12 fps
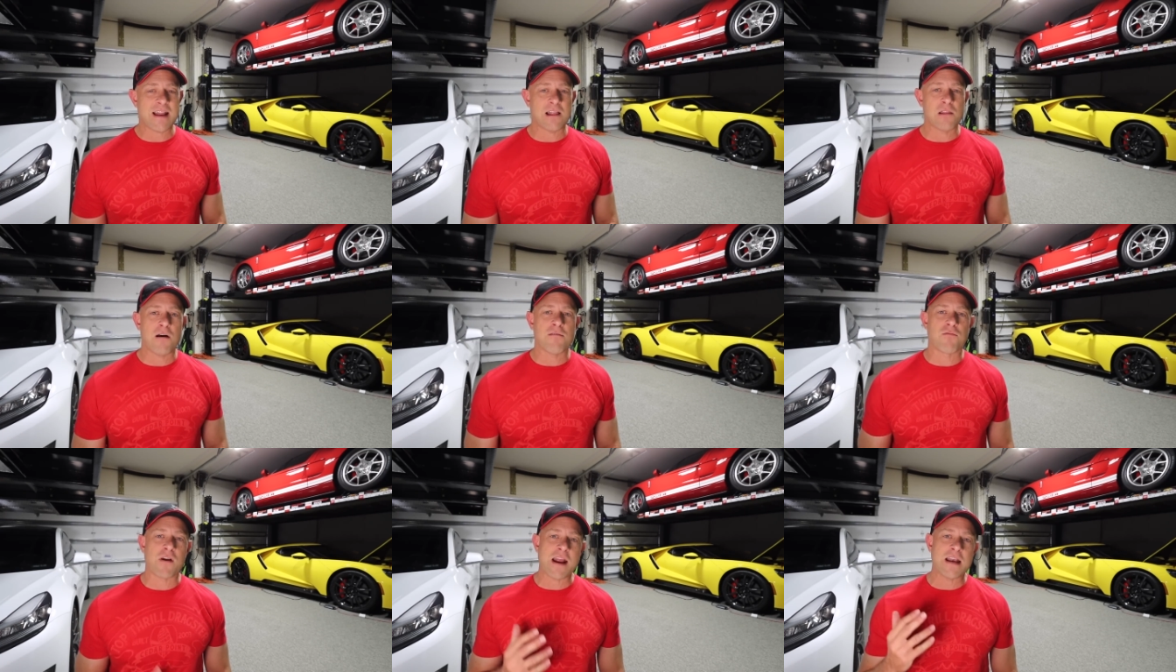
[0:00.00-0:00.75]
I
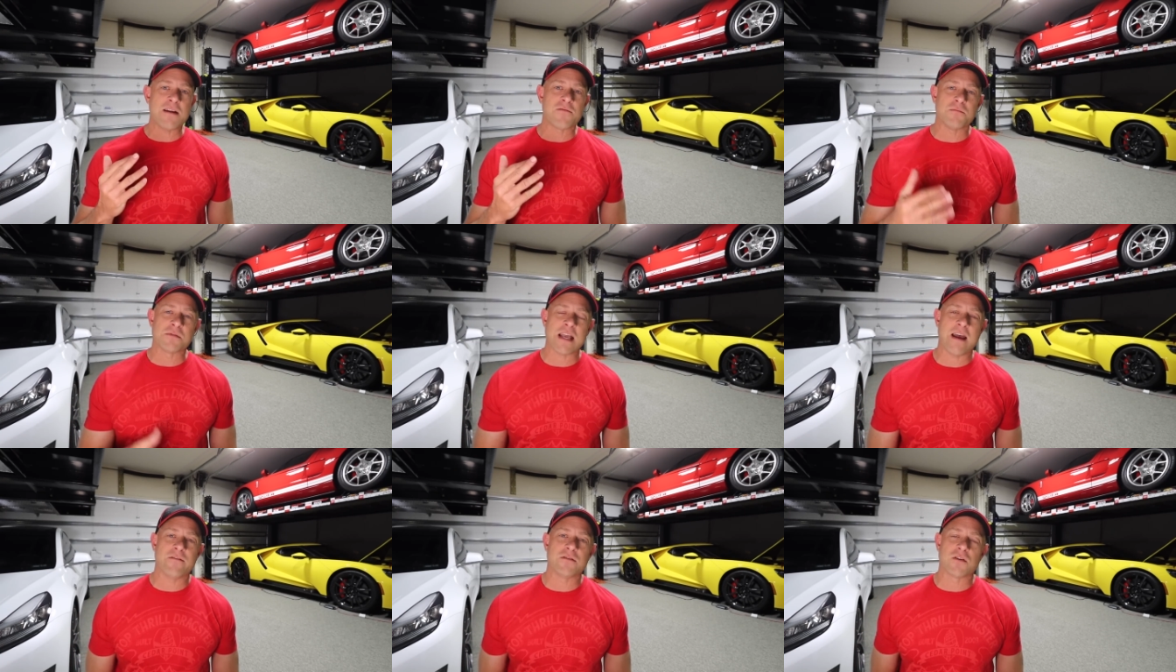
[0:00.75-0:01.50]
love Randy from
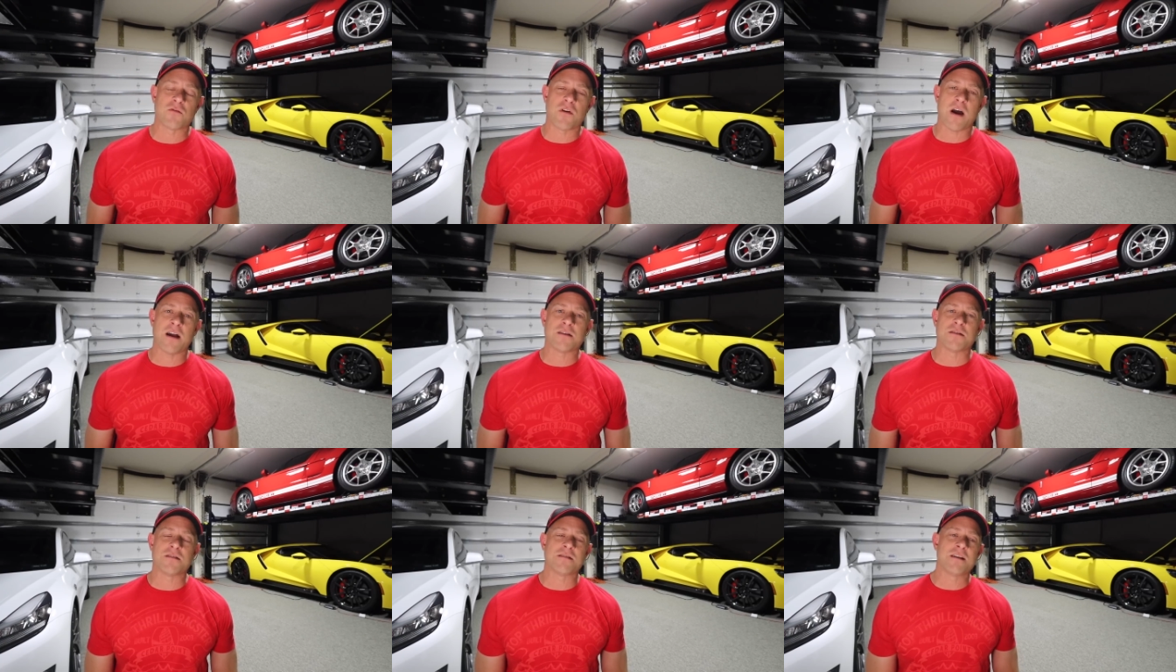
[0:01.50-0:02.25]
Savage
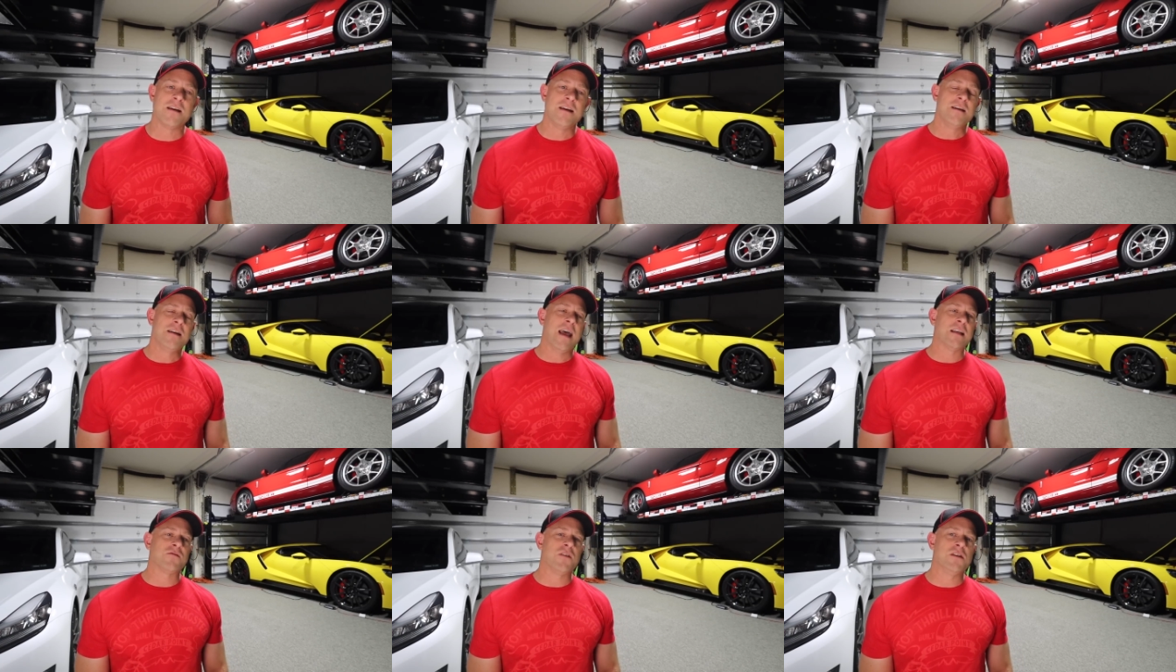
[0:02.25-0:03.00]
Garage's,
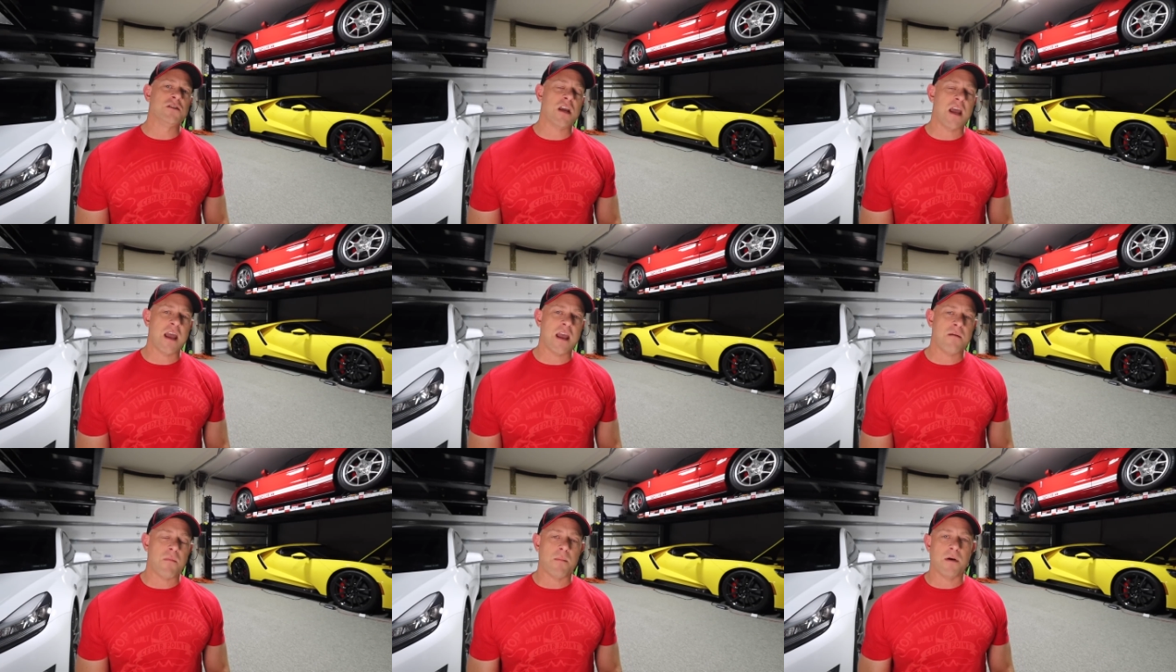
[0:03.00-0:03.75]

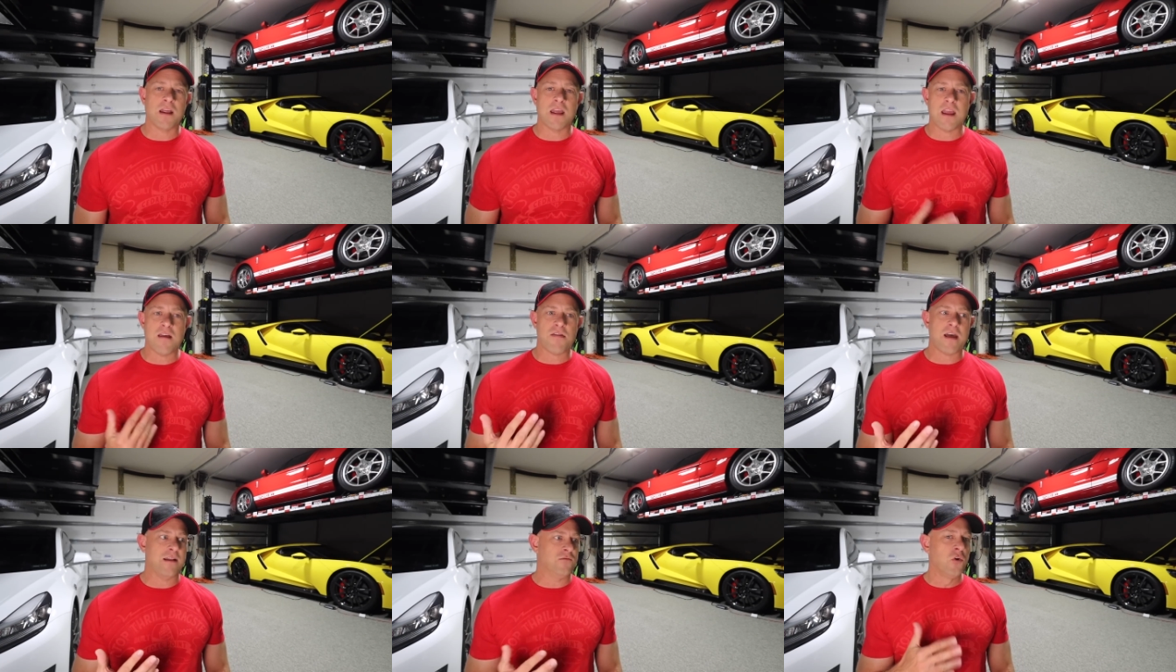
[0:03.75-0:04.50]
SVJ. My buddy Heath
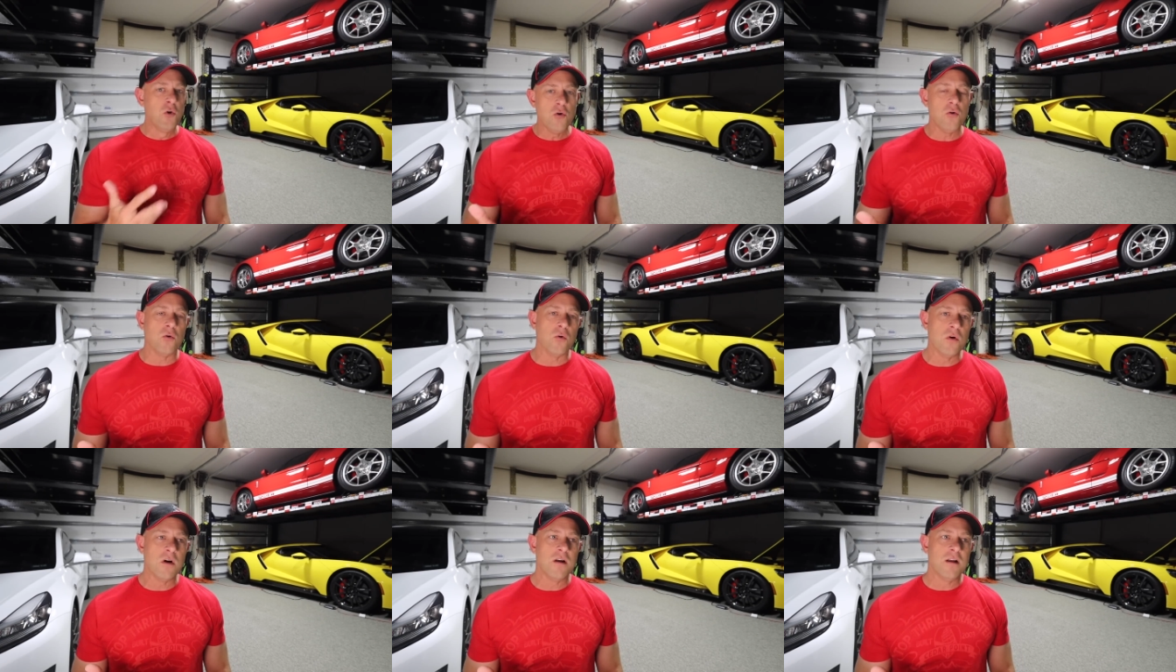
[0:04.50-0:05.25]
had
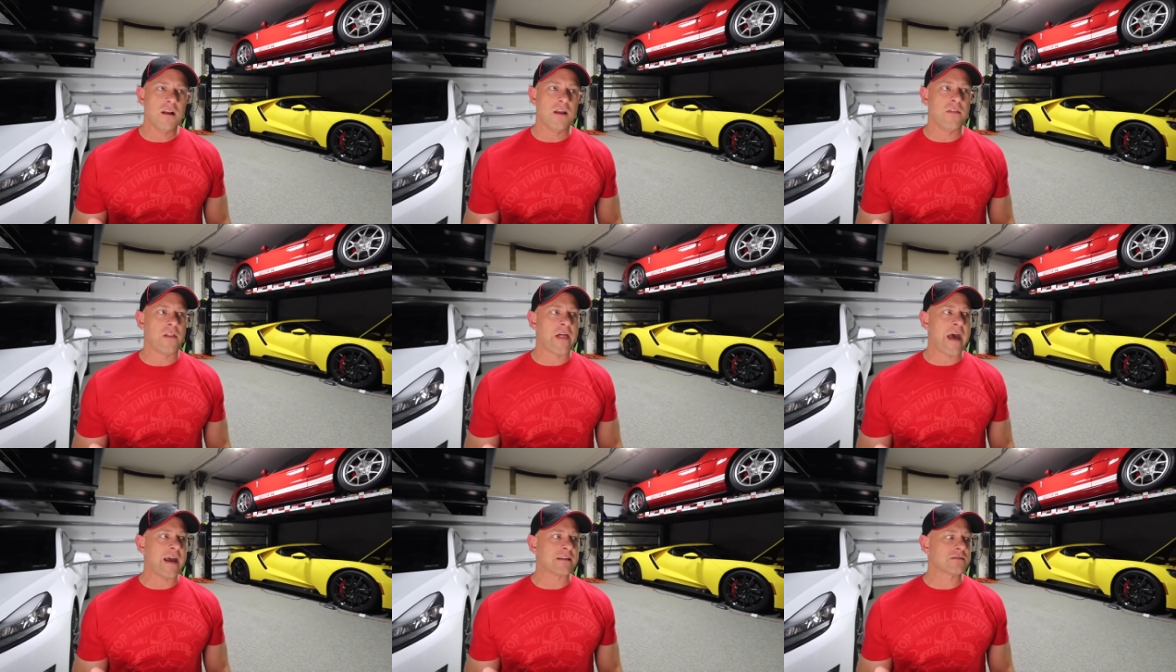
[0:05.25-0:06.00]
two in the
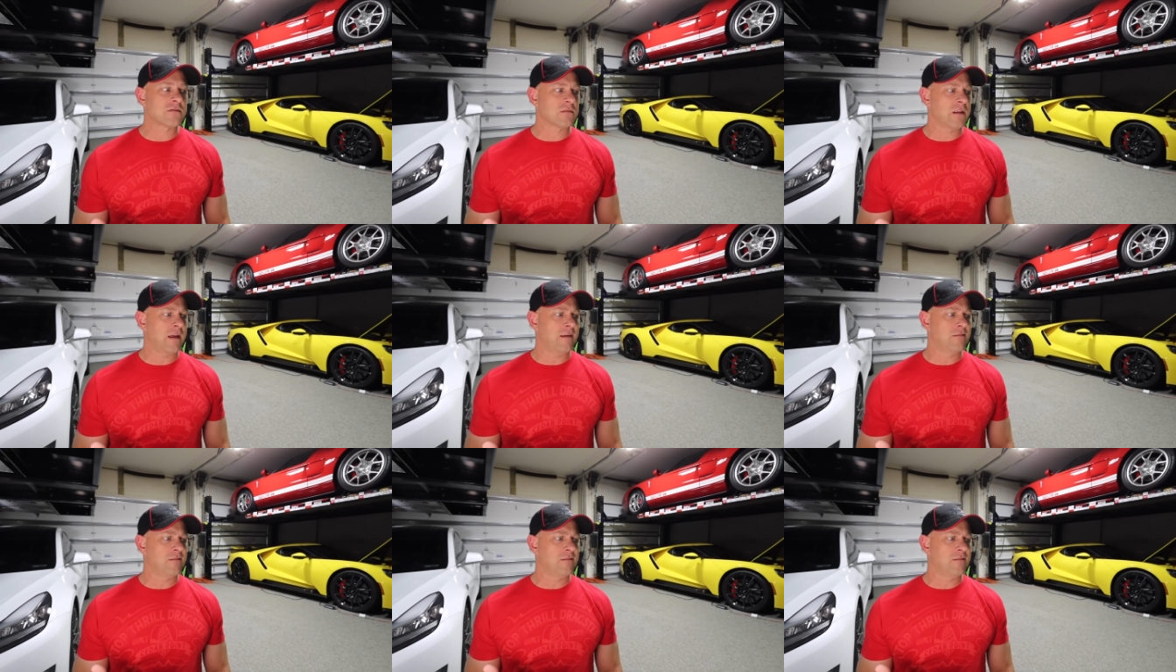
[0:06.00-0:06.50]
last like